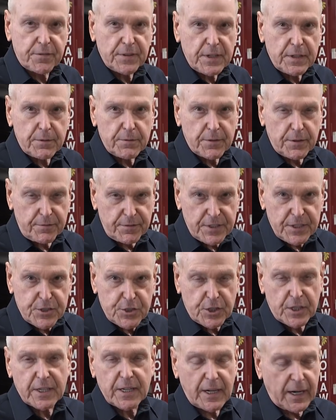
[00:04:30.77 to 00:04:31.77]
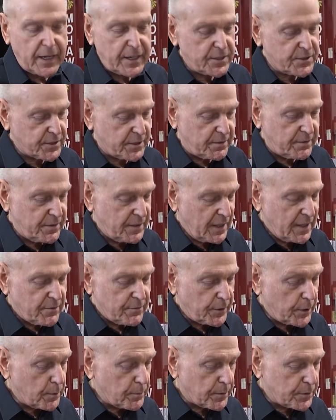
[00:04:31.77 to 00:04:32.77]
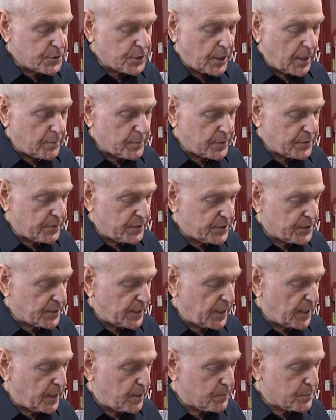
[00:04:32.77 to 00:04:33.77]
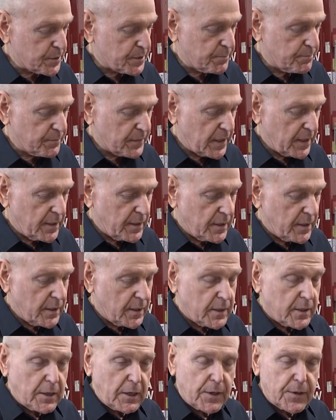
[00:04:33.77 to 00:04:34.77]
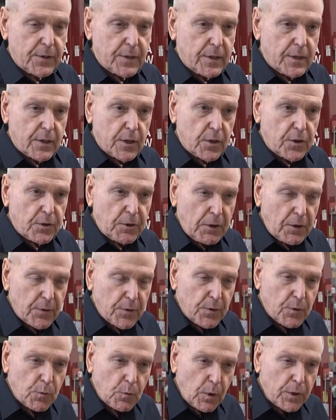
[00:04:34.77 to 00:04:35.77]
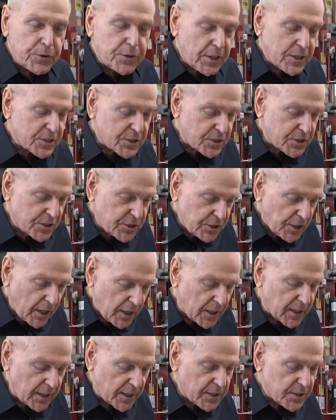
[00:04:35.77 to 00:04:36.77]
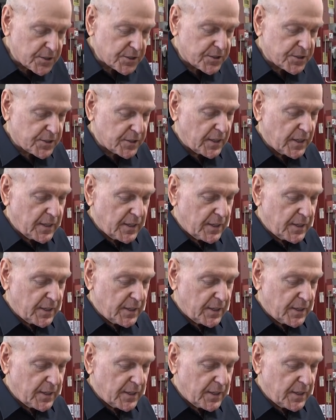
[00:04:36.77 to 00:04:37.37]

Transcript: v, the VG guys, the variable geometry setups. The, what this does